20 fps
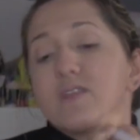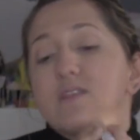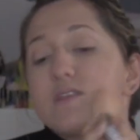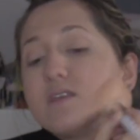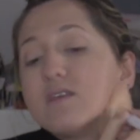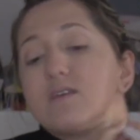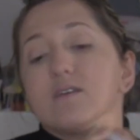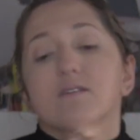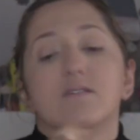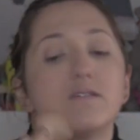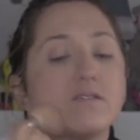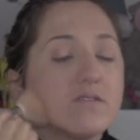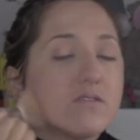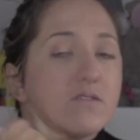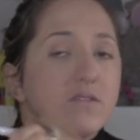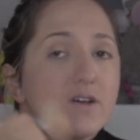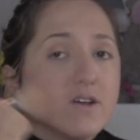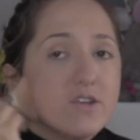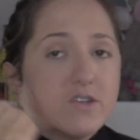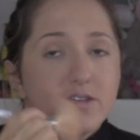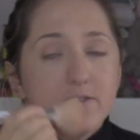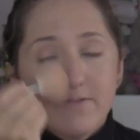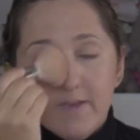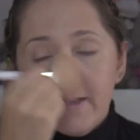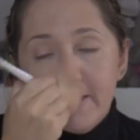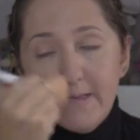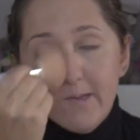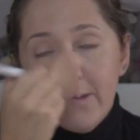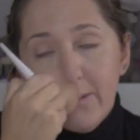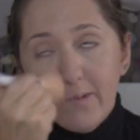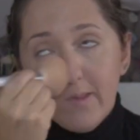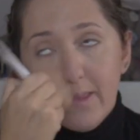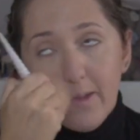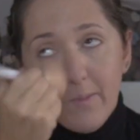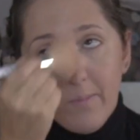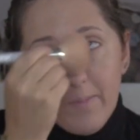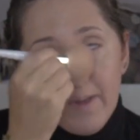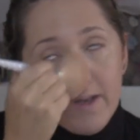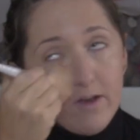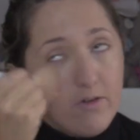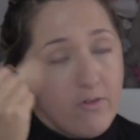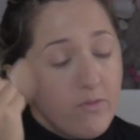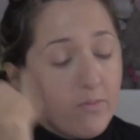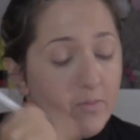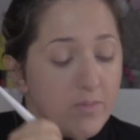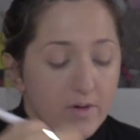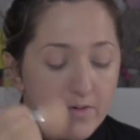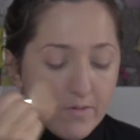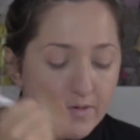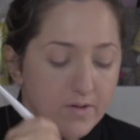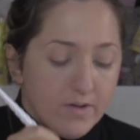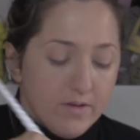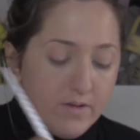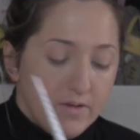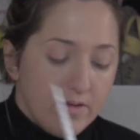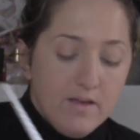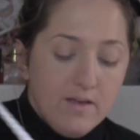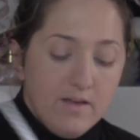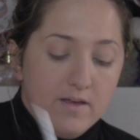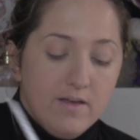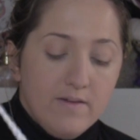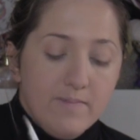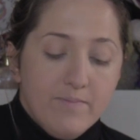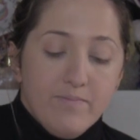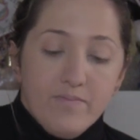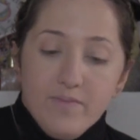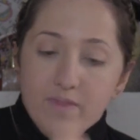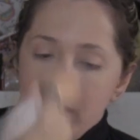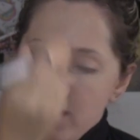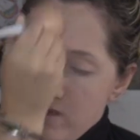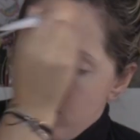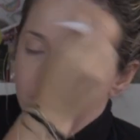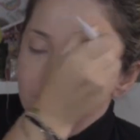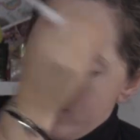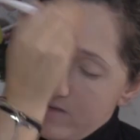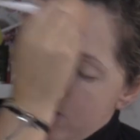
So I just fix it with a bit of powder. You